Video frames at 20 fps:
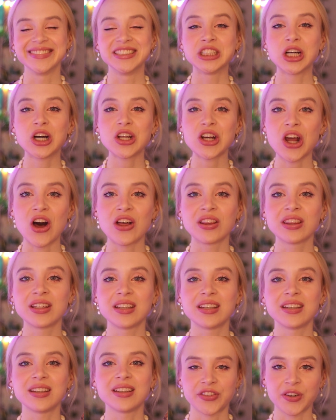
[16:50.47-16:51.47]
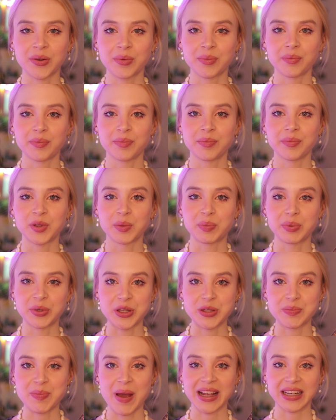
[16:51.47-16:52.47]
Not only from the
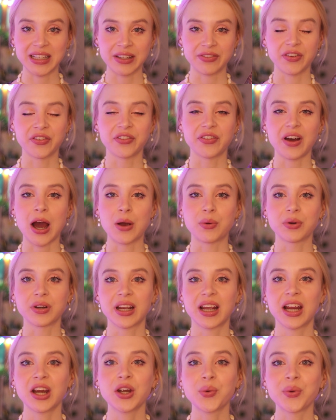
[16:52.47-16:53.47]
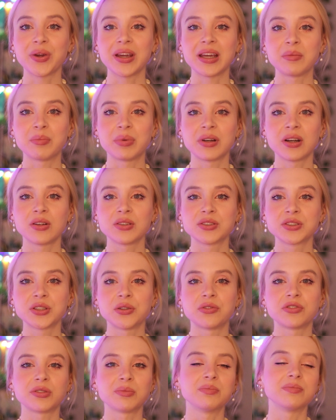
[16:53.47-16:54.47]
perspective of our heroine, but
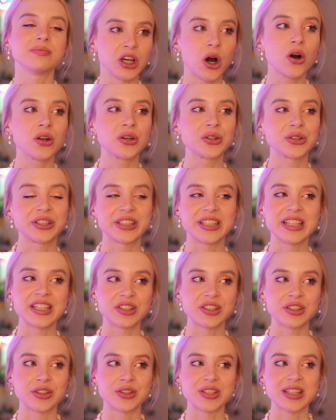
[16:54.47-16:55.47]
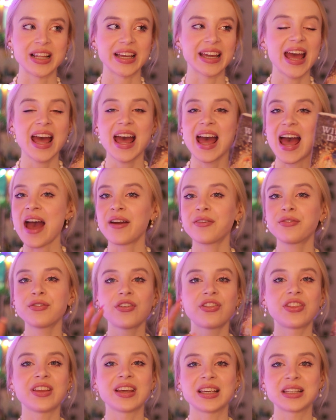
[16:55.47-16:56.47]
also from the other sisters. Like,
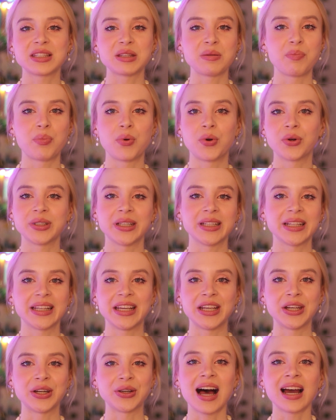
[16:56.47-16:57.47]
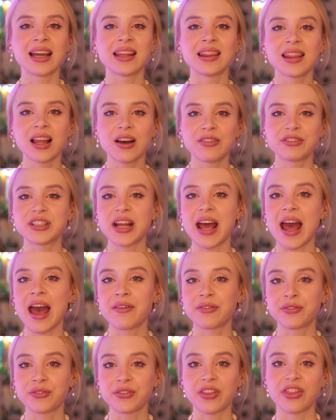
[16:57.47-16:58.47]
everything is important here. I loved
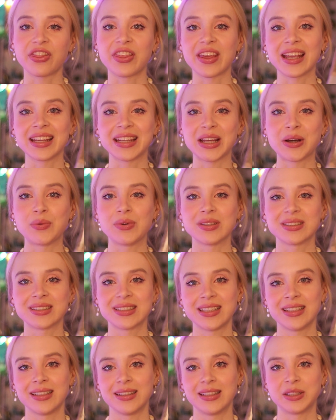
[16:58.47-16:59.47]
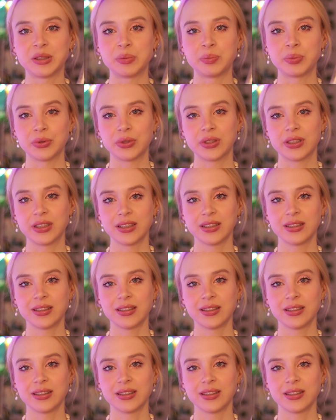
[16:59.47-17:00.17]
everything that was in this book.